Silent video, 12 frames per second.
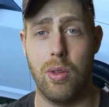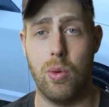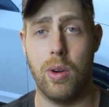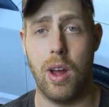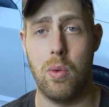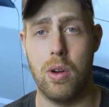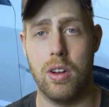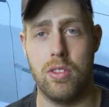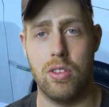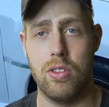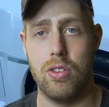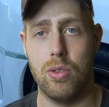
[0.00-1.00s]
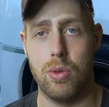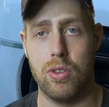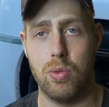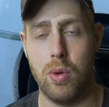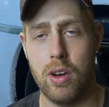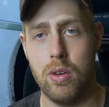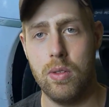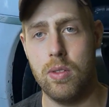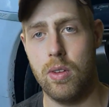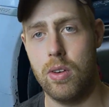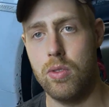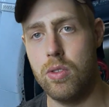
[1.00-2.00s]
thought I wanted to do as well.
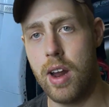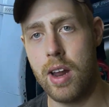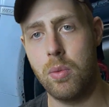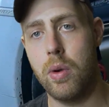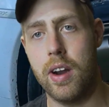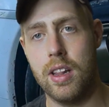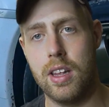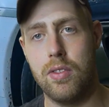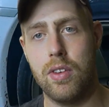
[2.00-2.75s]
Around where I live